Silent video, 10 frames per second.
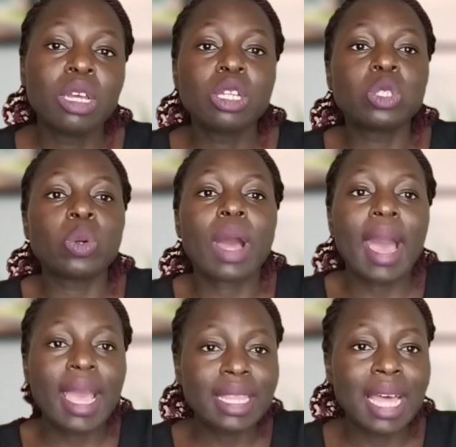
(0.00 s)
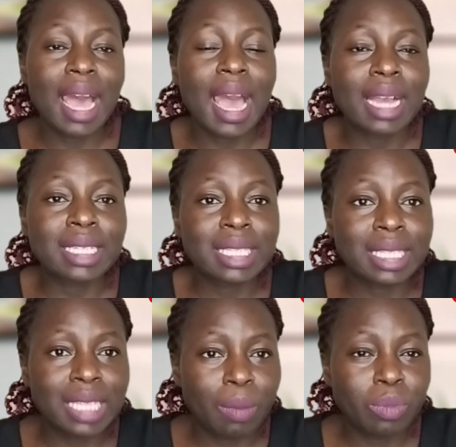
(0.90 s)
to either
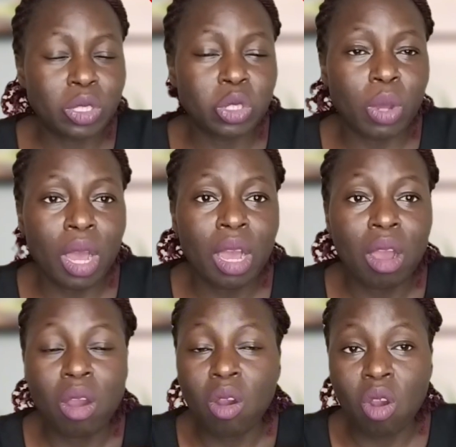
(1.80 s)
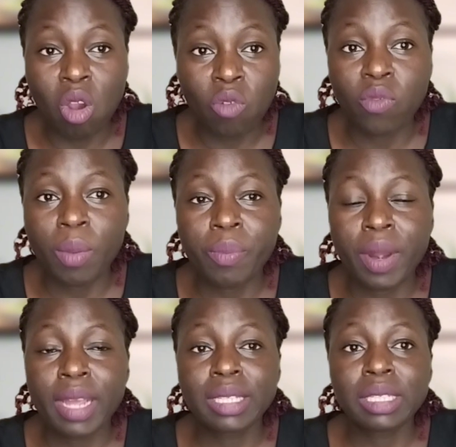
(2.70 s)
accept your offer
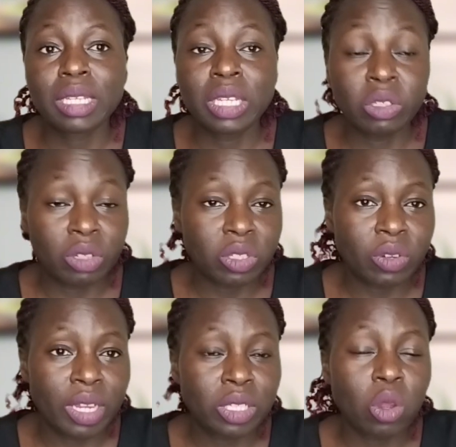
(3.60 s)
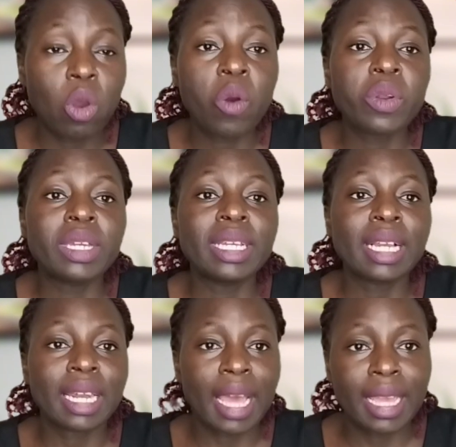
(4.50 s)
price, interest rate, or
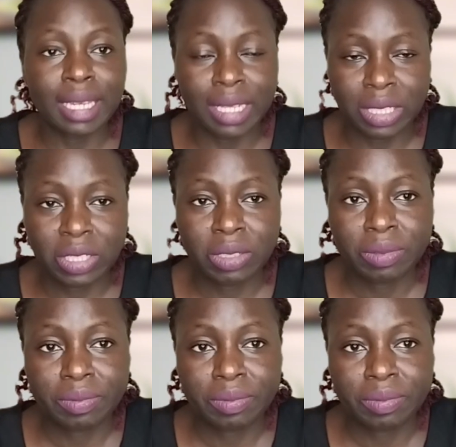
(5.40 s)
decline it.